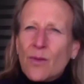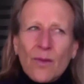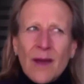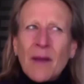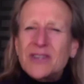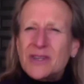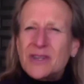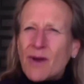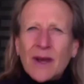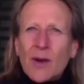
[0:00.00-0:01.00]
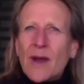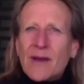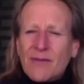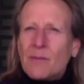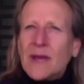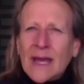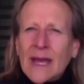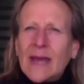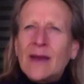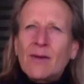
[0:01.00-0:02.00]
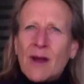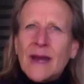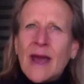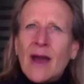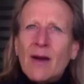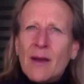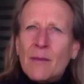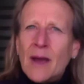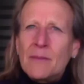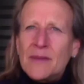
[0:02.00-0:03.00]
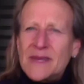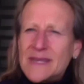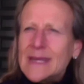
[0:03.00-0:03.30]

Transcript: am I just running away from being here right now?